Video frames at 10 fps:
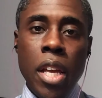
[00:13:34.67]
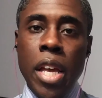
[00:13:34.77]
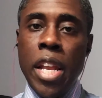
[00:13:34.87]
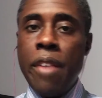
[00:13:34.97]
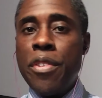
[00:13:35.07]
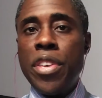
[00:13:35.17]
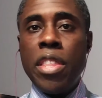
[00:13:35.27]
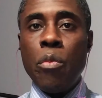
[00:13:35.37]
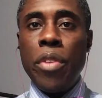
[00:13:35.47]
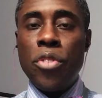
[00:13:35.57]
And everything
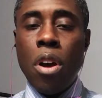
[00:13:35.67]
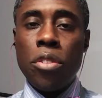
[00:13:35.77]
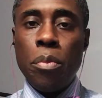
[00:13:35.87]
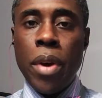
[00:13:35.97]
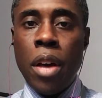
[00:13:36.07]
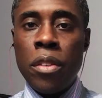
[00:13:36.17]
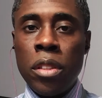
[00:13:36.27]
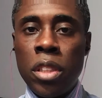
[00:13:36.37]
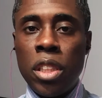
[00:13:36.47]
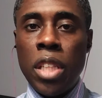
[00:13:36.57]
that we've talked about
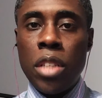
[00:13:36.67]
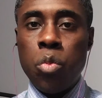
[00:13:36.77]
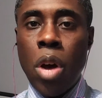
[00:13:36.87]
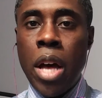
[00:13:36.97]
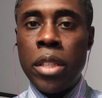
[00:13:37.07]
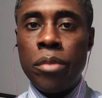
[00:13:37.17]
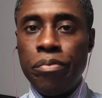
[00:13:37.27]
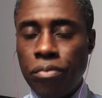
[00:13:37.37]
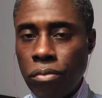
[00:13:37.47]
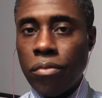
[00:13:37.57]
success-wise,
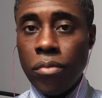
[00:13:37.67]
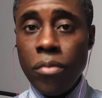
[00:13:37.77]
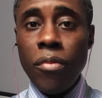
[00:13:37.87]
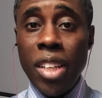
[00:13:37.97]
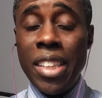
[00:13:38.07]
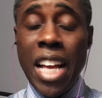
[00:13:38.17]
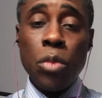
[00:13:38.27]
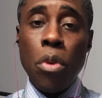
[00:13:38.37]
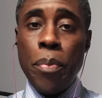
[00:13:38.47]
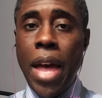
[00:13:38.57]
that's
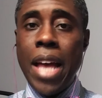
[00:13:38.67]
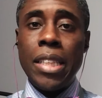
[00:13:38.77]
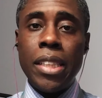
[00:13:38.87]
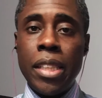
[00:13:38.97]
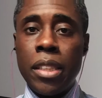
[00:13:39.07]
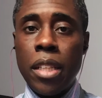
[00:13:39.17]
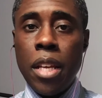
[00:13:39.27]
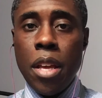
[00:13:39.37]
what PASS is.